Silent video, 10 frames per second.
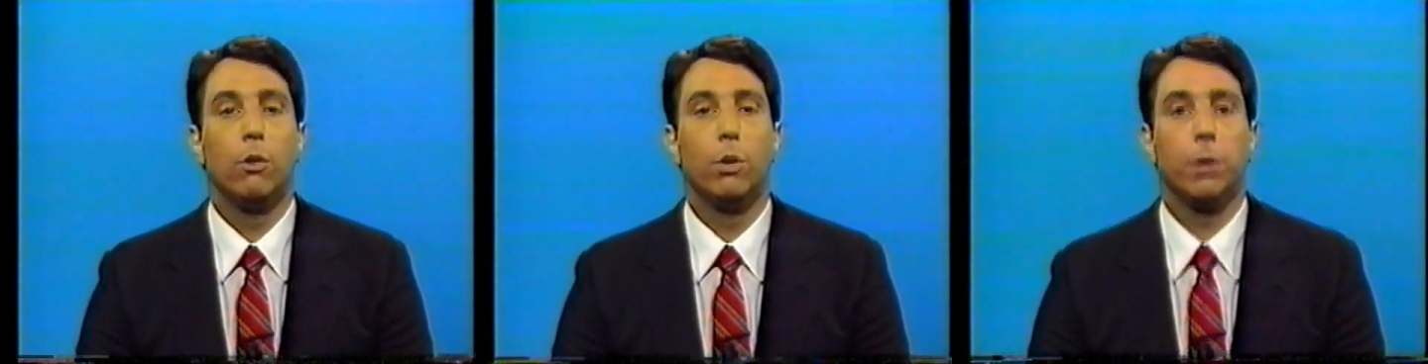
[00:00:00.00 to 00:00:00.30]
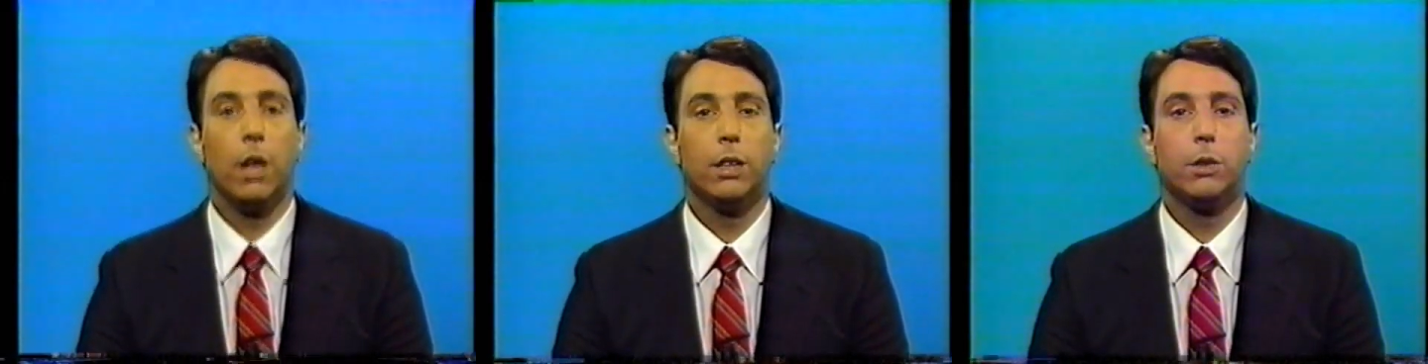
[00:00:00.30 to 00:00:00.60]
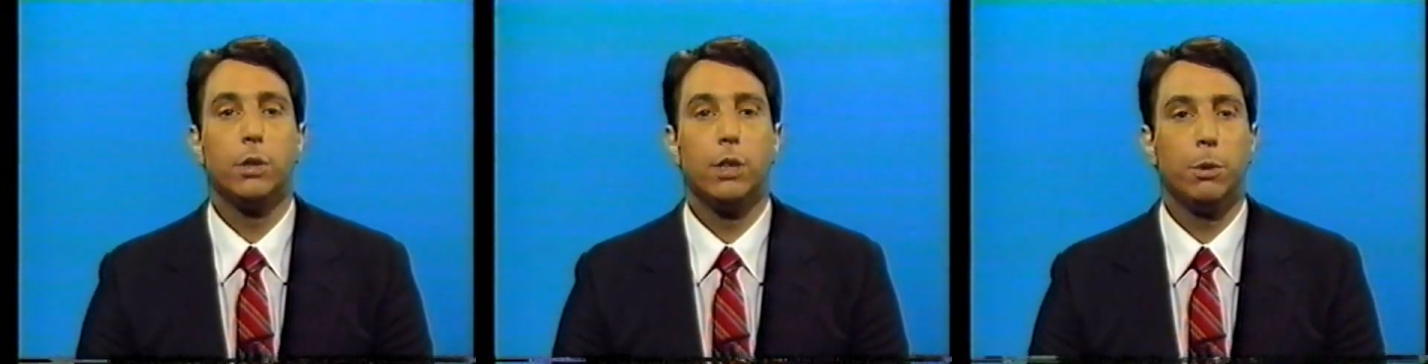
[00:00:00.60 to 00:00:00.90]
replying
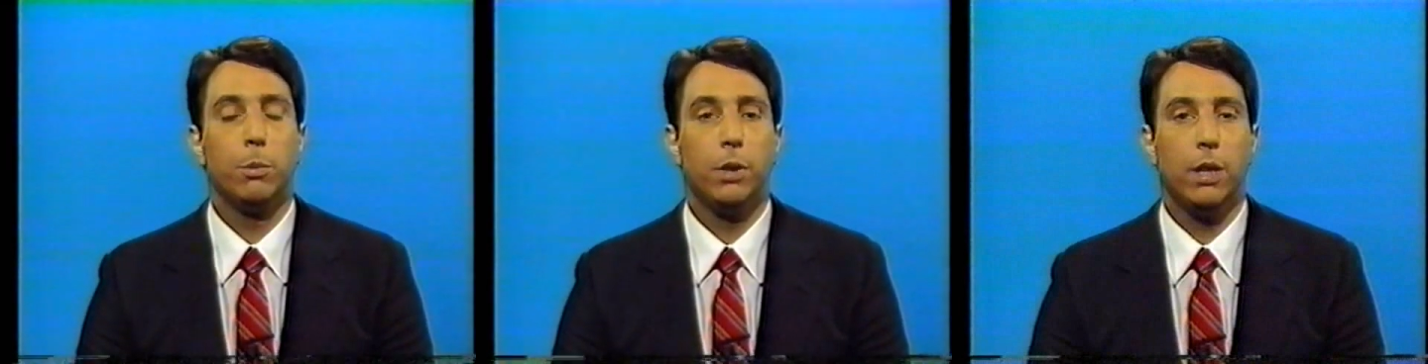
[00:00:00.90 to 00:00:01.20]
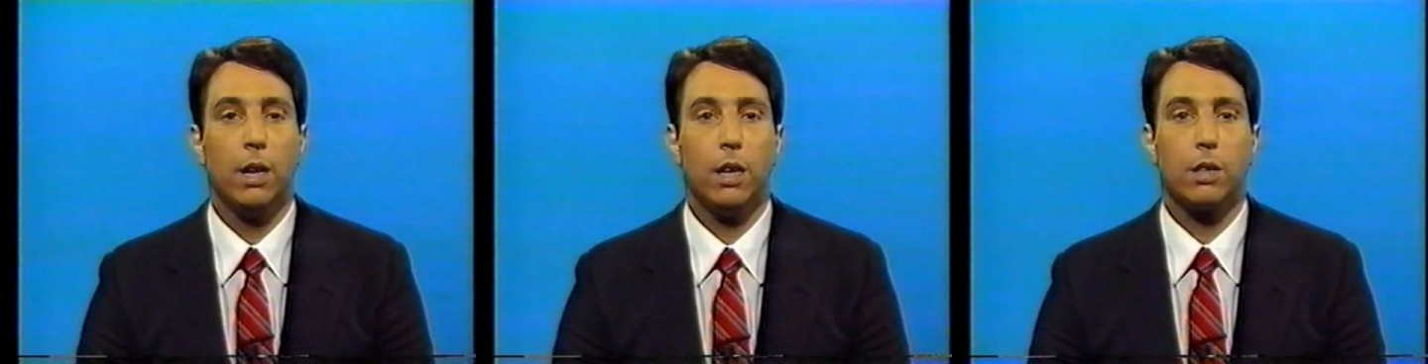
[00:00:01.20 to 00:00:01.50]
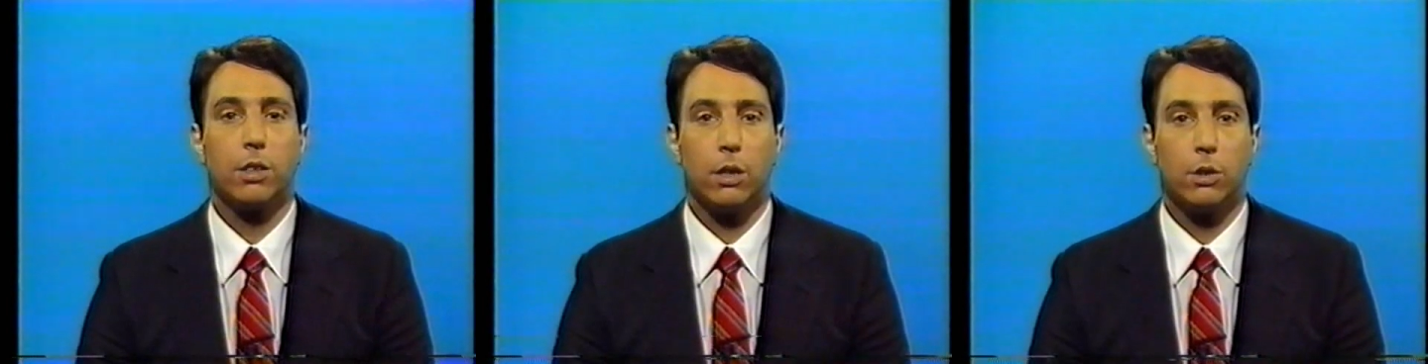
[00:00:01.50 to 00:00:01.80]
to a
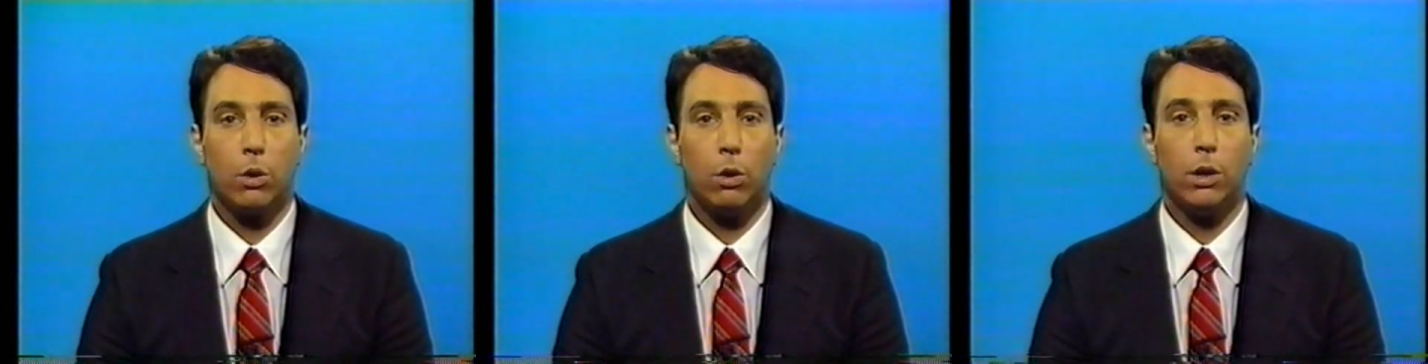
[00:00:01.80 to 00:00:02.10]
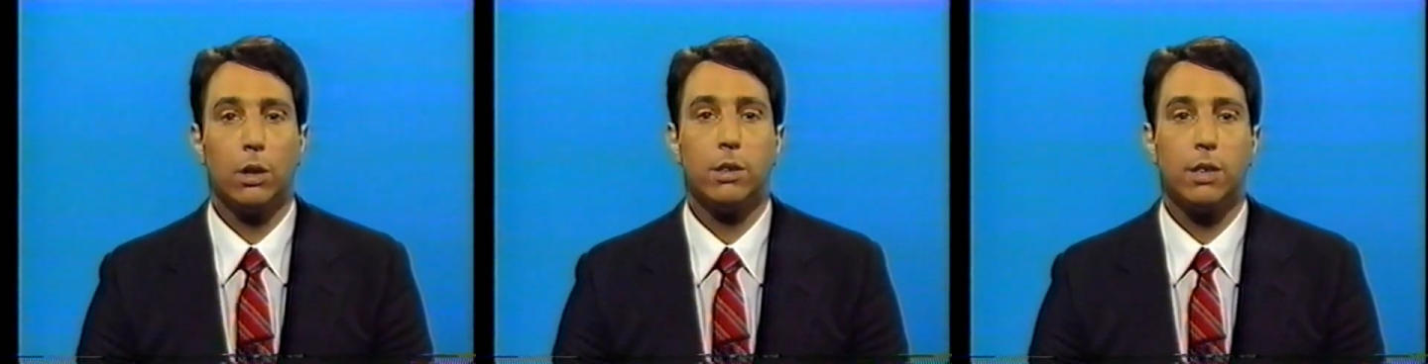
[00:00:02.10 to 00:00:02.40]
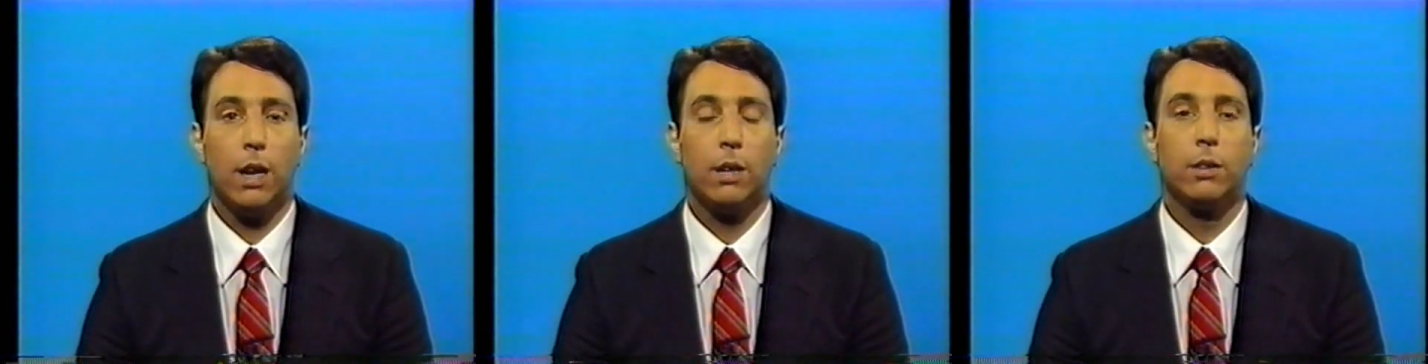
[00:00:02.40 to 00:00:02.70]
WPIX editorial
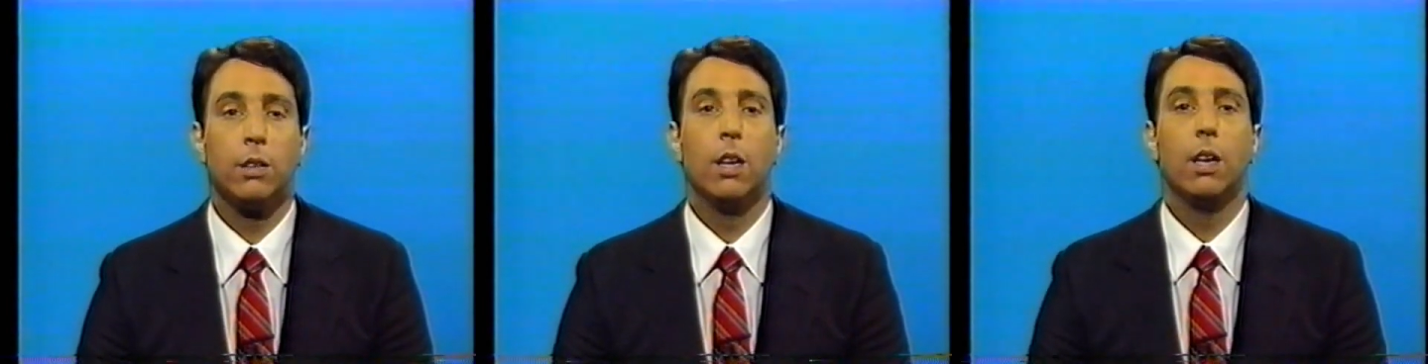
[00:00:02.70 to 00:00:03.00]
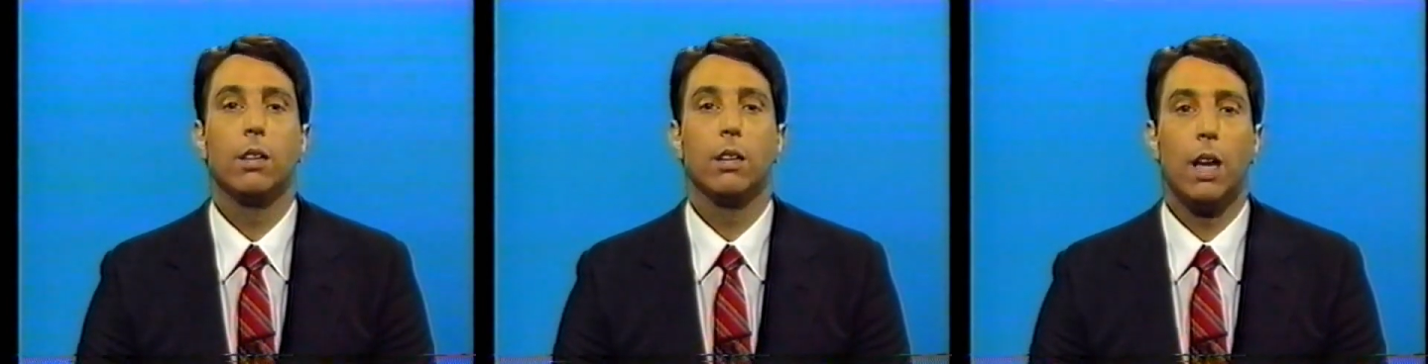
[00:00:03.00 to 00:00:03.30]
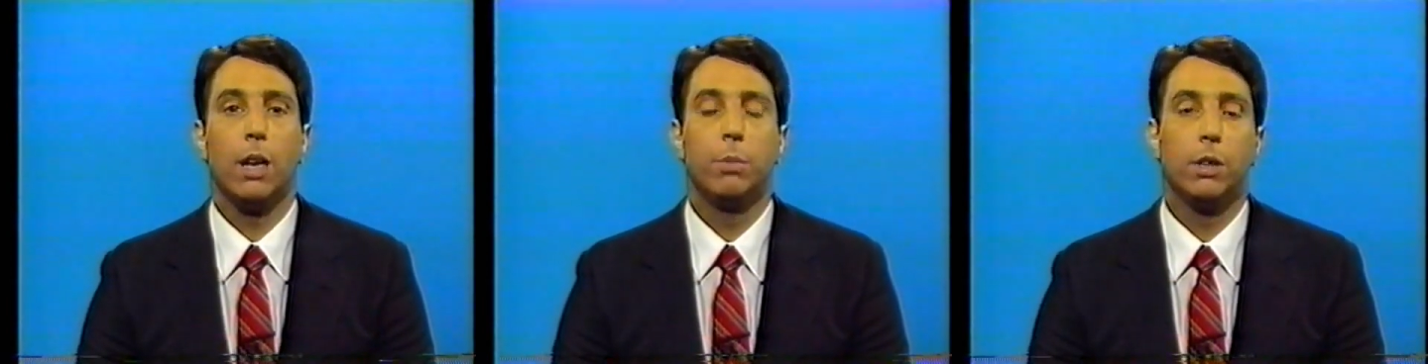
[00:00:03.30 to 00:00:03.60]
entitled The
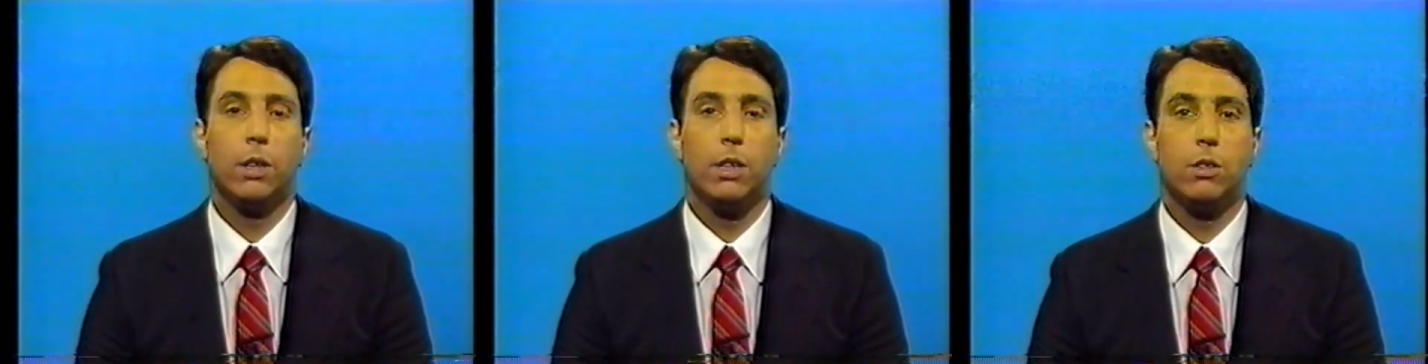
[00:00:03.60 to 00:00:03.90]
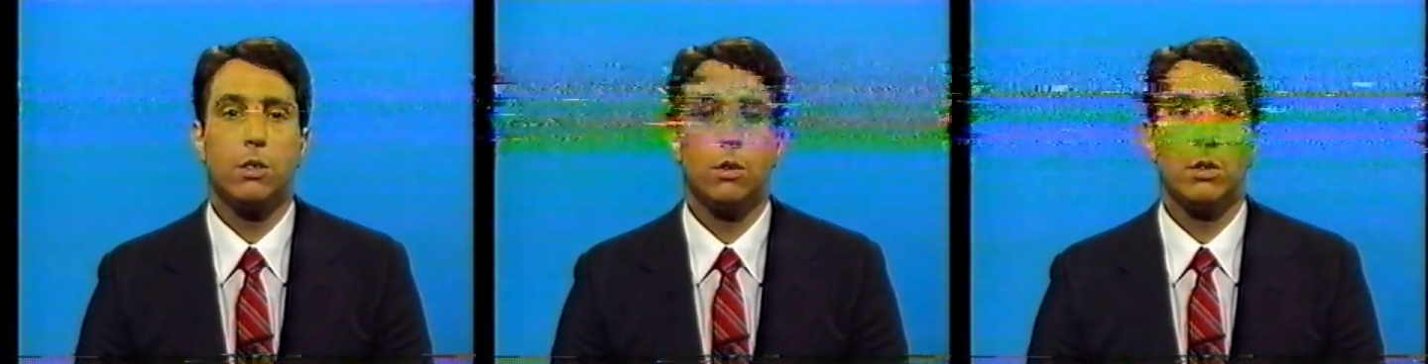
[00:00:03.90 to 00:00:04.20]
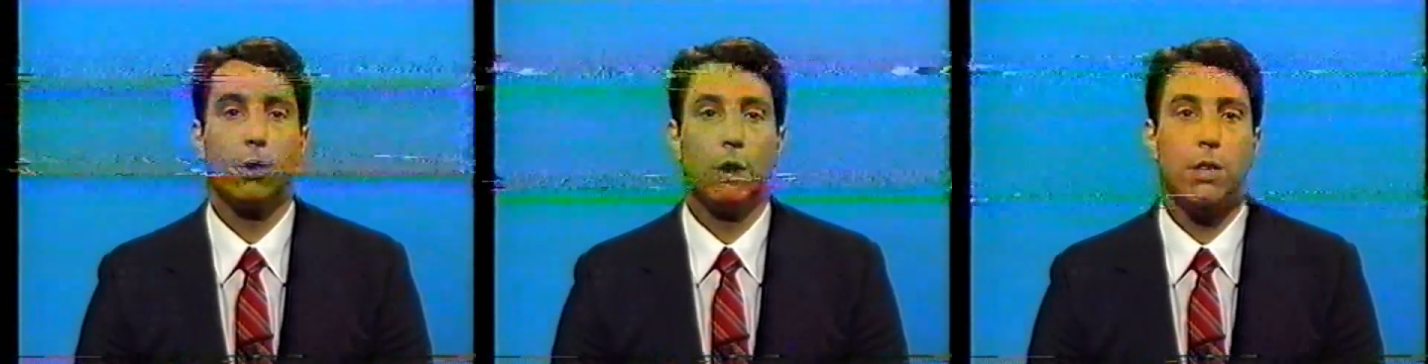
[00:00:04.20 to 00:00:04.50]
Liability
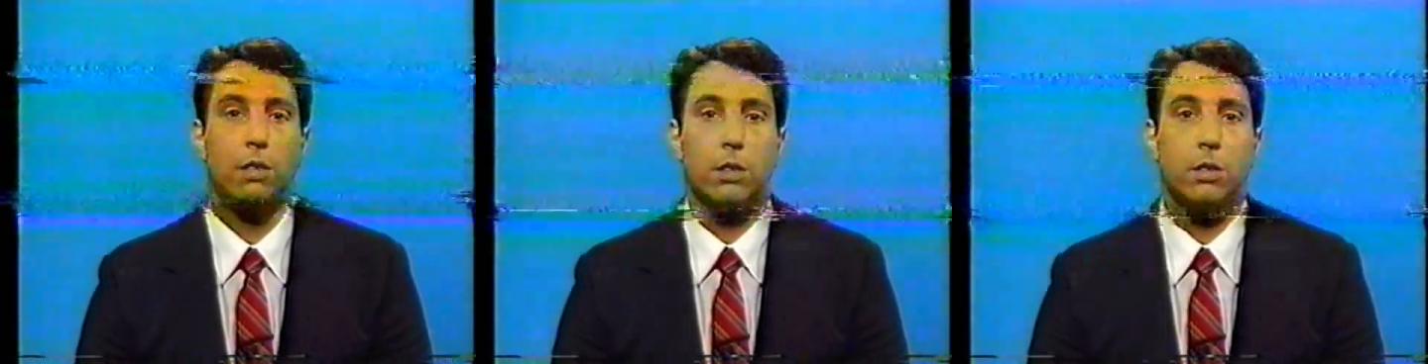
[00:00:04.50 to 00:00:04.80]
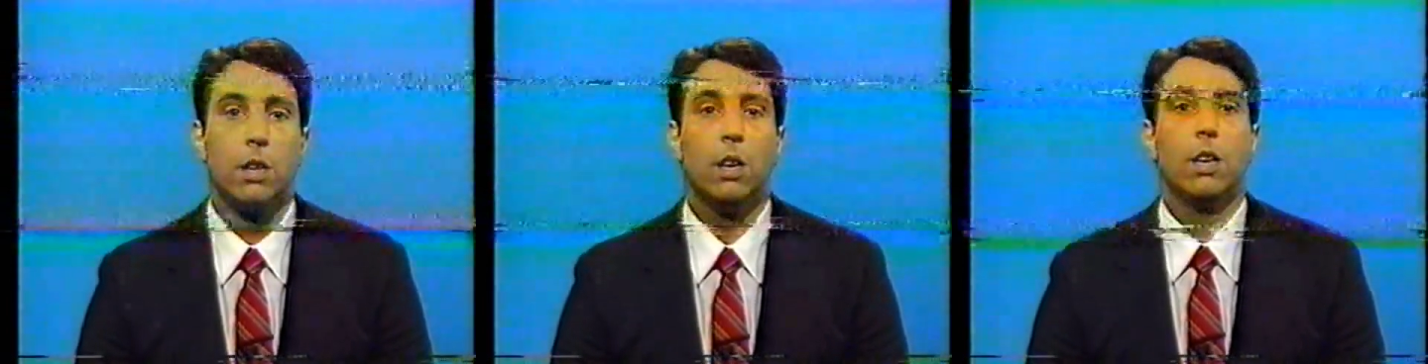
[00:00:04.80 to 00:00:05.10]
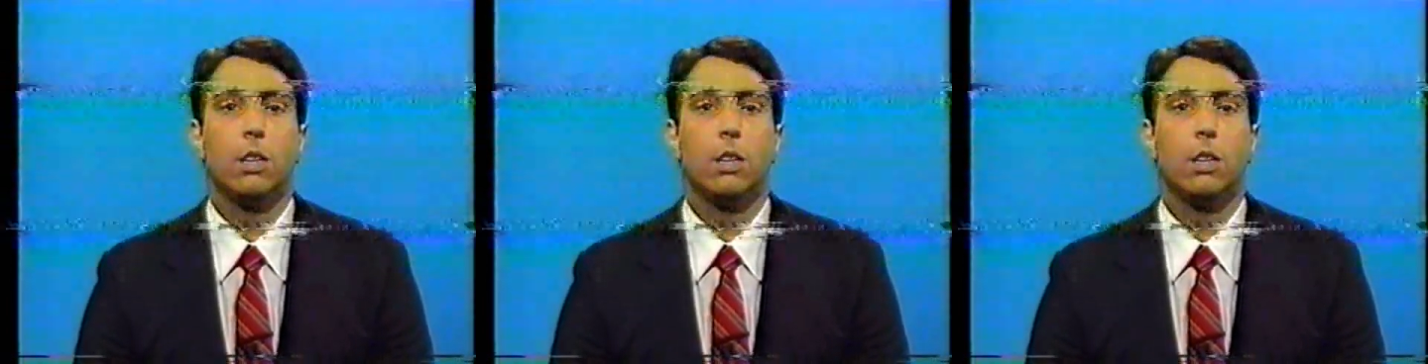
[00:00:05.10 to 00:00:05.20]
Insurance Crisis.